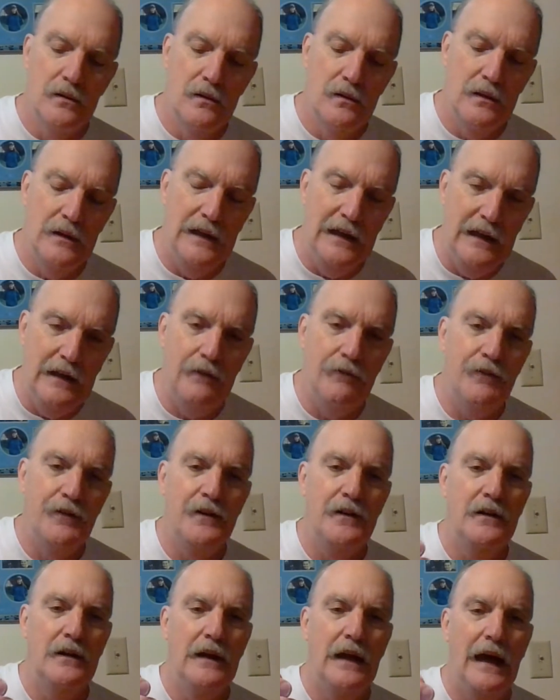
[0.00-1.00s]

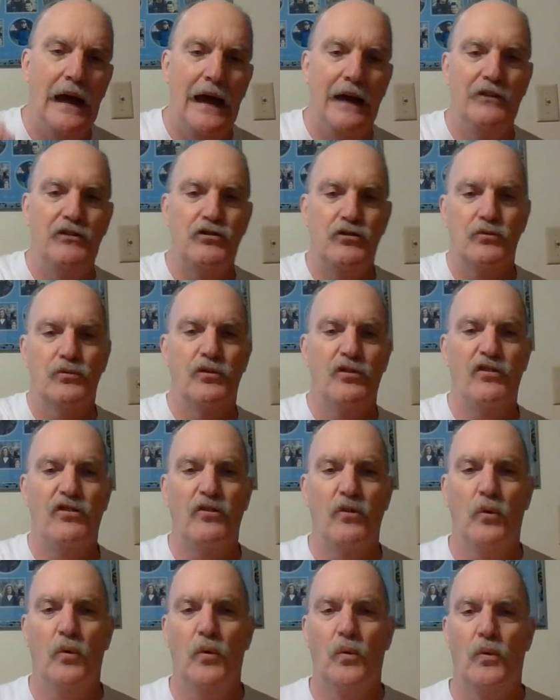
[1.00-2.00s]
Even as your
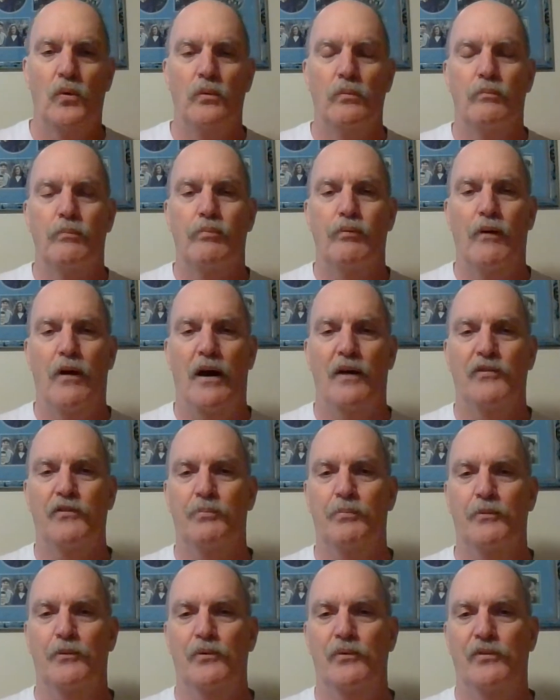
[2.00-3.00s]
soul
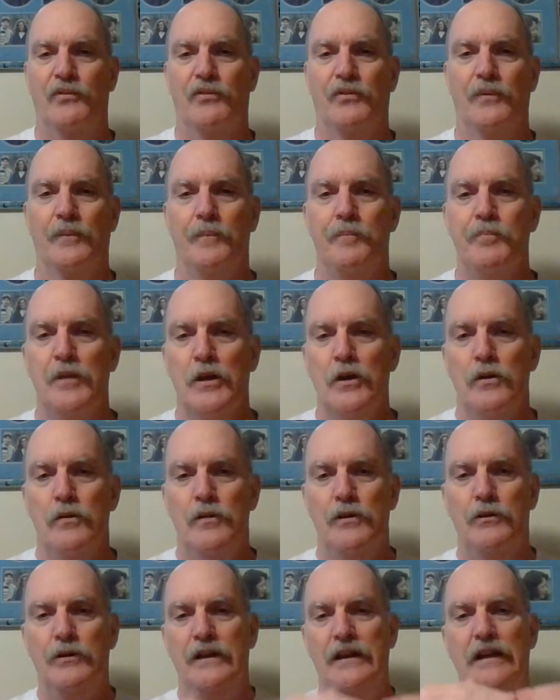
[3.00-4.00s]
prospers,
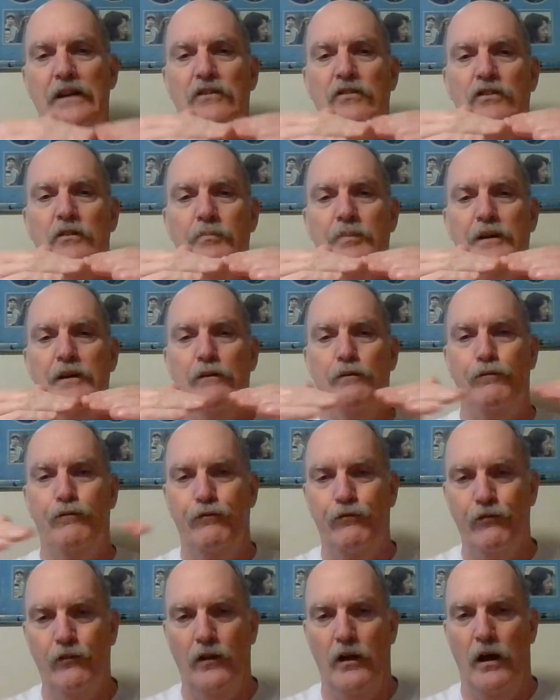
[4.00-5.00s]
there needs to be a
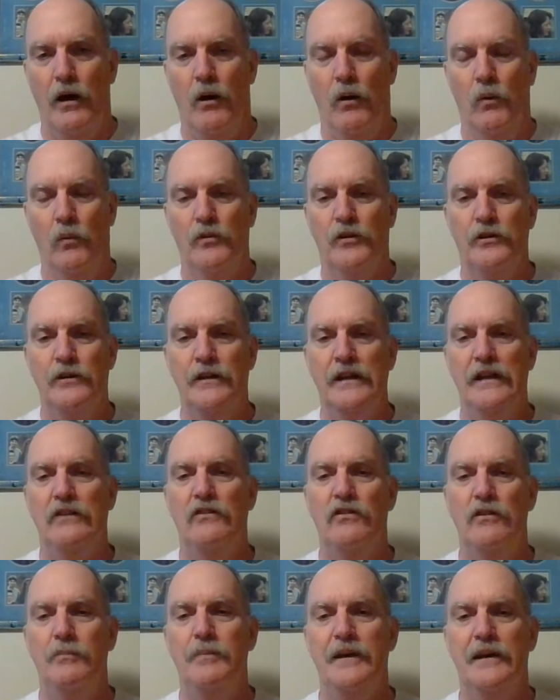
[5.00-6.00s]
flow, there needs
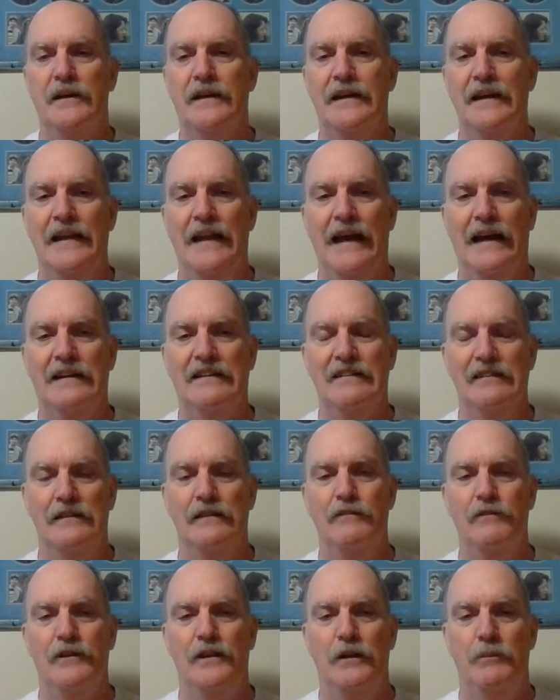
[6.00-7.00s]
to be a
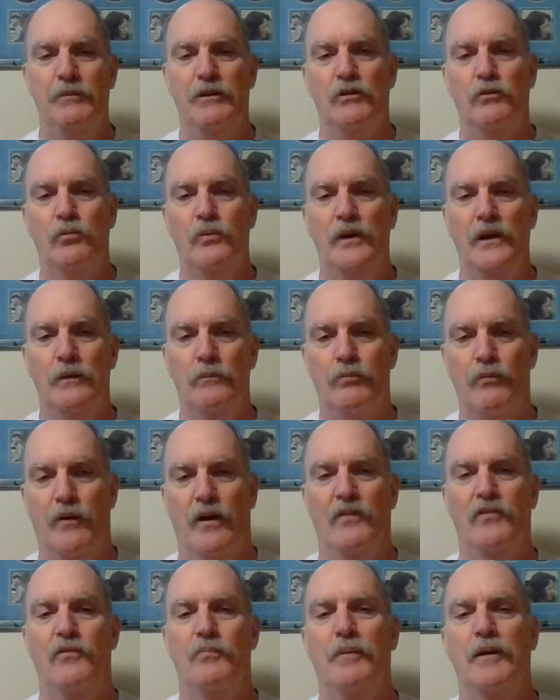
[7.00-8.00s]
connectivity between
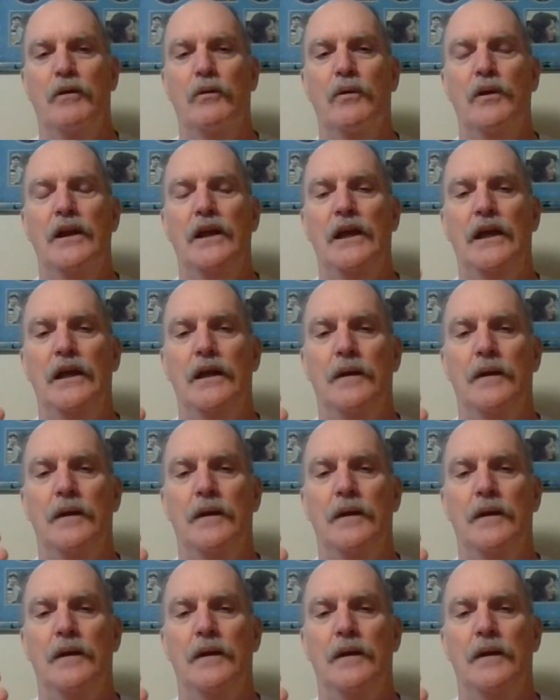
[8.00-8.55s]
prosperity